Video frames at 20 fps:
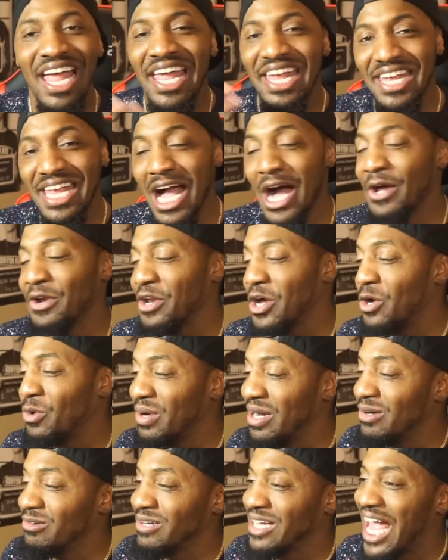Y'all know we
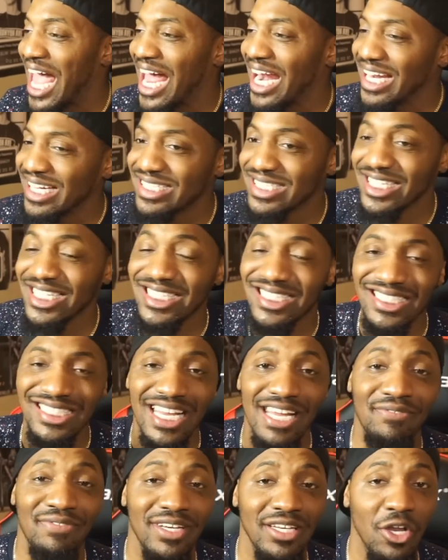reacted to his
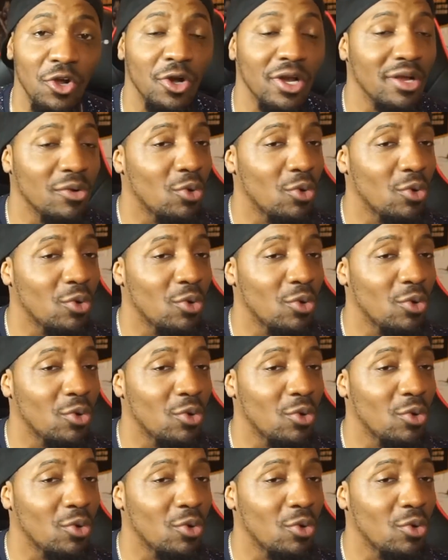seven dirty